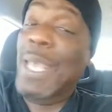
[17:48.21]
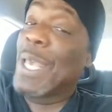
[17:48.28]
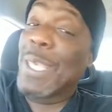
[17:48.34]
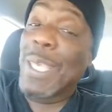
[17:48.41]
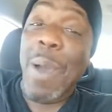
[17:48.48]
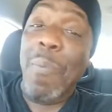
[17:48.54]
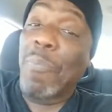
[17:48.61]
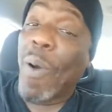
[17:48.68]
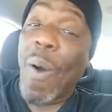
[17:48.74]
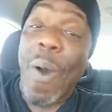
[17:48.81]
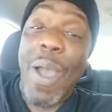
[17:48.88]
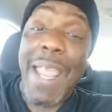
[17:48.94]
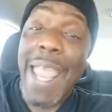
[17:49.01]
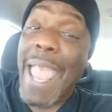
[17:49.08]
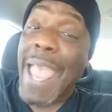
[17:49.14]
Your boy
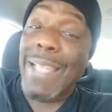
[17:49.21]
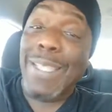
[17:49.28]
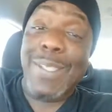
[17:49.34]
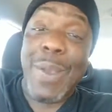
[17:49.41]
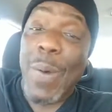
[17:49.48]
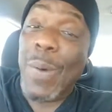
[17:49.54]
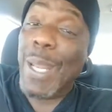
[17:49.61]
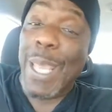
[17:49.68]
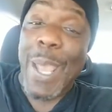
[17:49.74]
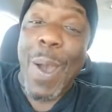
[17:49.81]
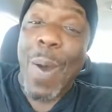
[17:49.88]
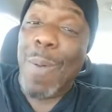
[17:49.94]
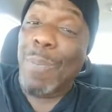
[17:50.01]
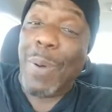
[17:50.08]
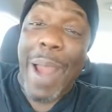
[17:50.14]

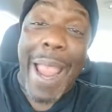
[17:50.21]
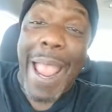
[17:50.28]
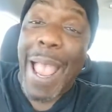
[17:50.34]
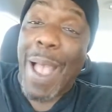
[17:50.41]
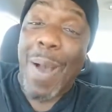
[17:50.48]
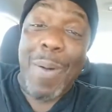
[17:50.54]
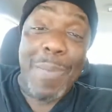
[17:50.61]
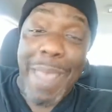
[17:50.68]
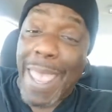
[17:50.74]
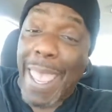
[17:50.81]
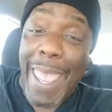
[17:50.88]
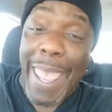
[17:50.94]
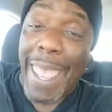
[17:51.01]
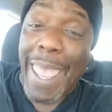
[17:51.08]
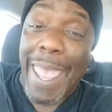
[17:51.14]
Antonio Brown,
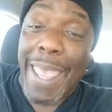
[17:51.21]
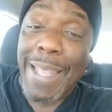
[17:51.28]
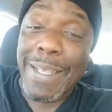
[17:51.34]
man.